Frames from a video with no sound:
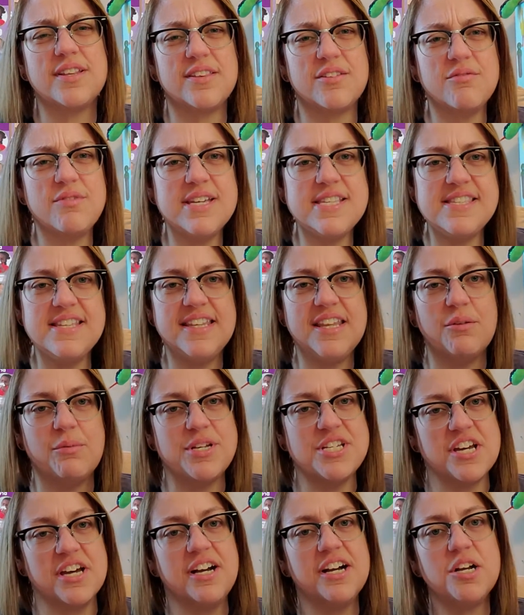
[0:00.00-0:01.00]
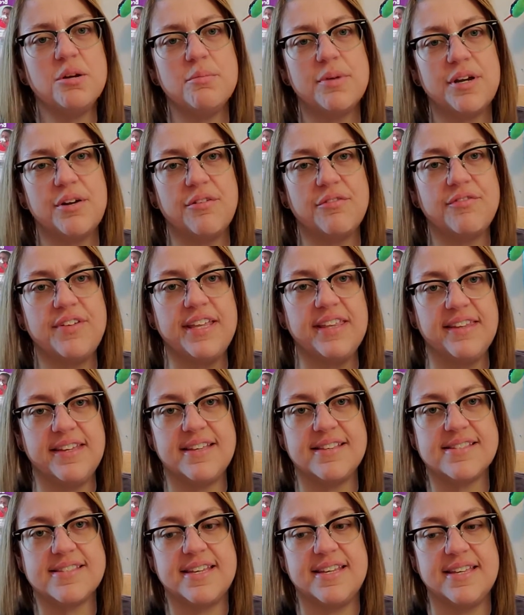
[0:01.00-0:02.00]
the reason that we talk about
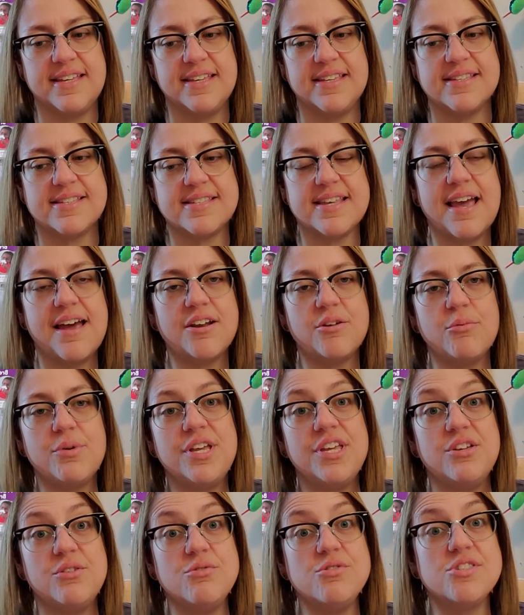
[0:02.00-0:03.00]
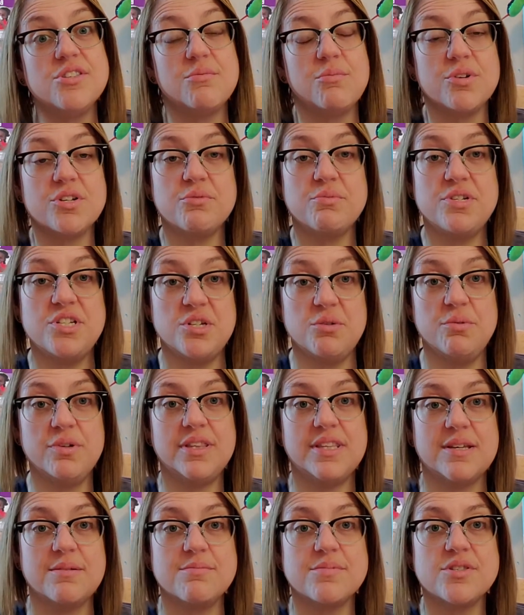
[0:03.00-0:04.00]
feelings is how do we use them? What do we do with
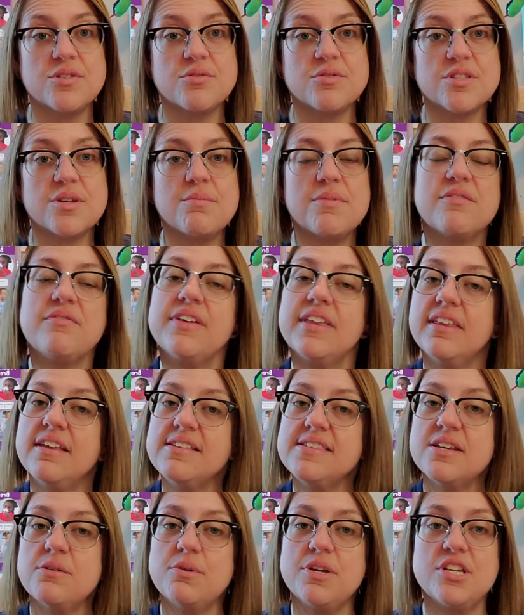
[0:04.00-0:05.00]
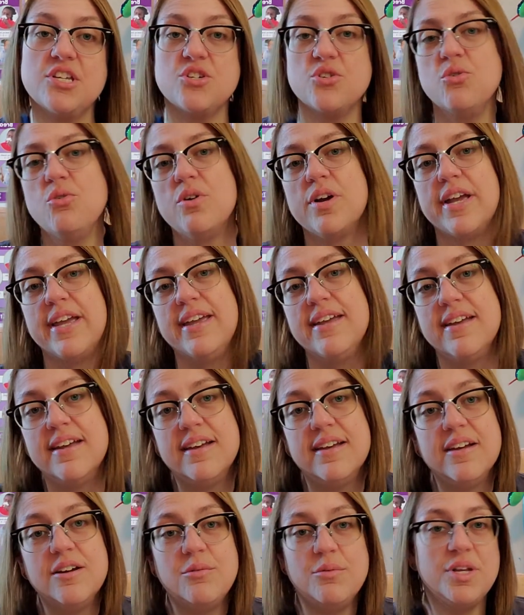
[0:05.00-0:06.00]
them? So some of the feelings that we enjoy,
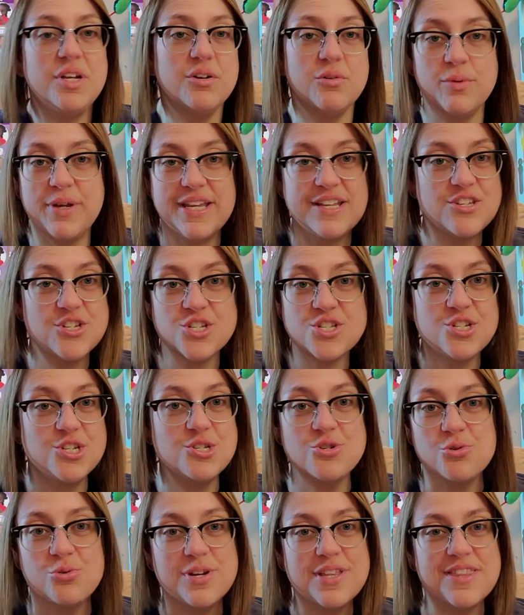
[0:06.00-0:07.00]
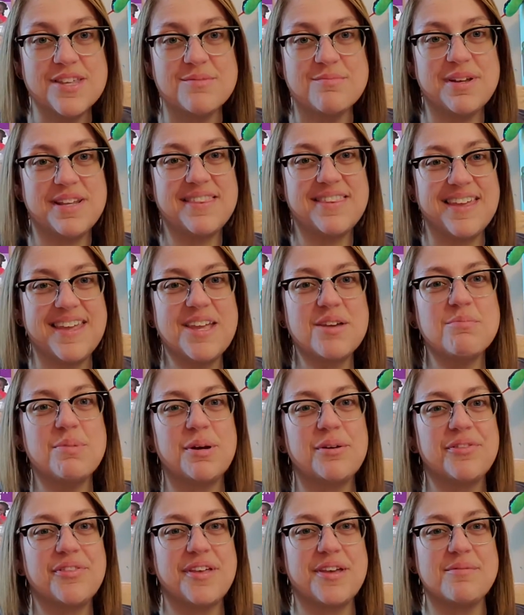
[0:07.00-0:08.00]
we can just enjoy them and think
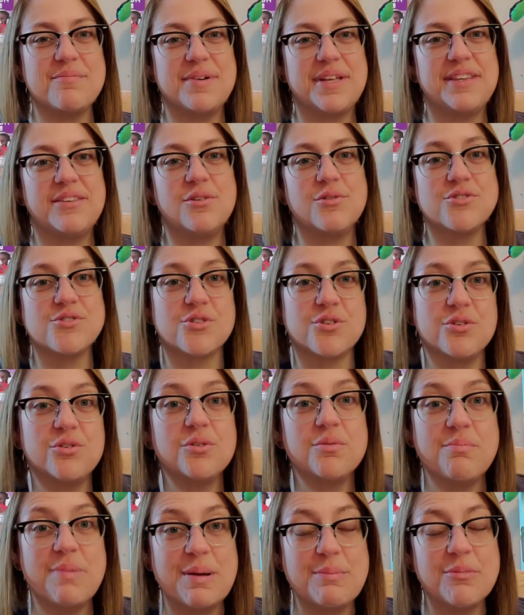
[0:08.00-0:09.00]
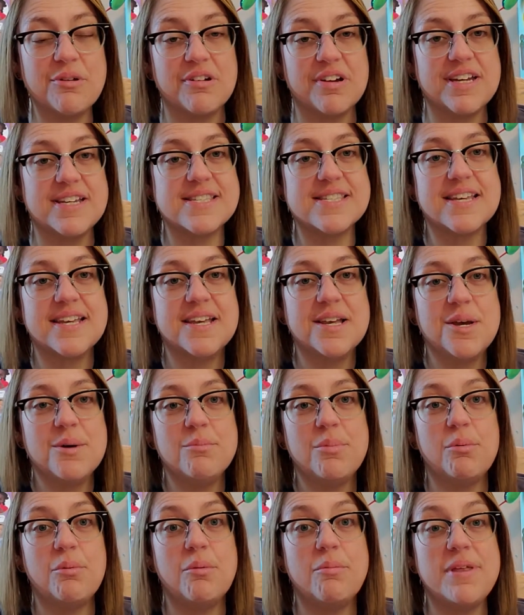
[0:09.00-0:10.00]
about them, and those are good memories.
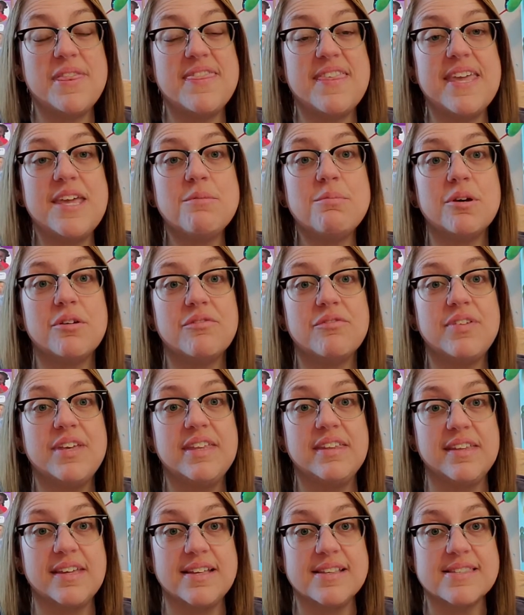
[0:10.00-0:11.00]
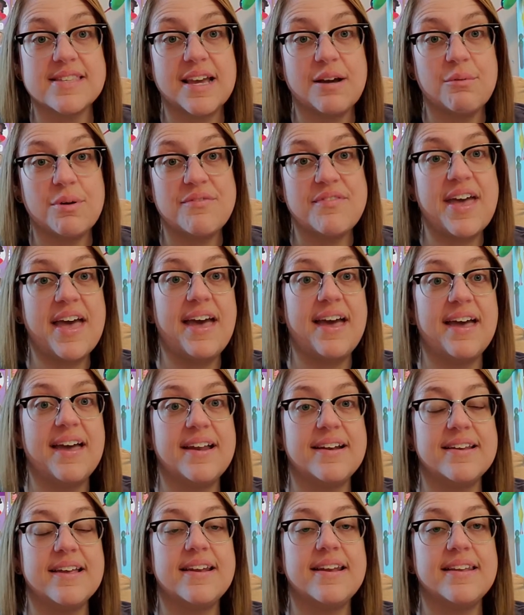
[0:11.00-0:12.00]
But when we think about feelings that we've
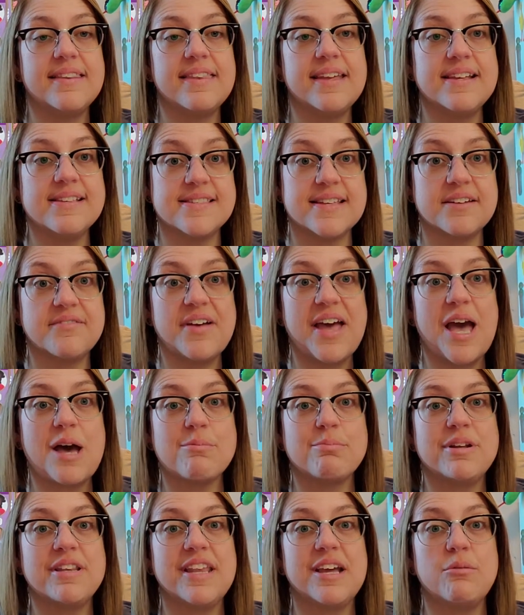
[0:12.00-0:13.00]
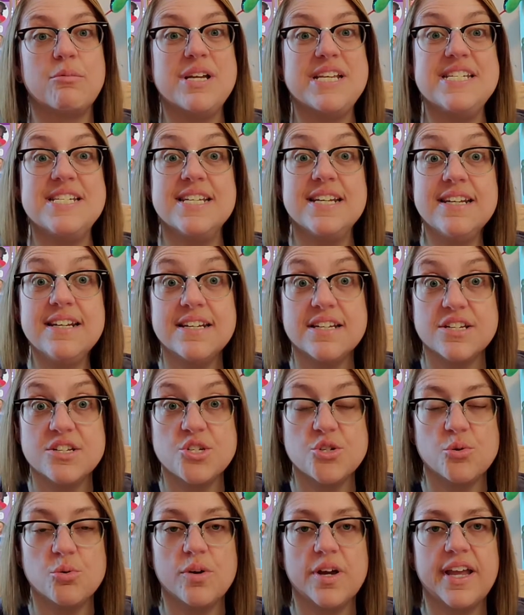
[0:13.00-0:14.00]
had and things that have happened that we didn't
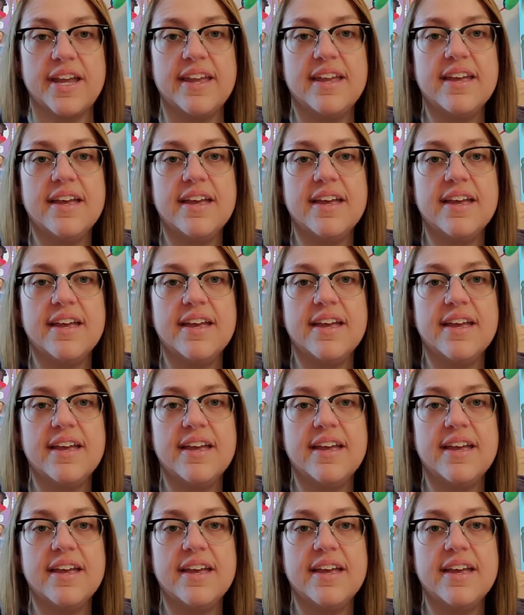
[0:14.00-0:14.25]
enjoy,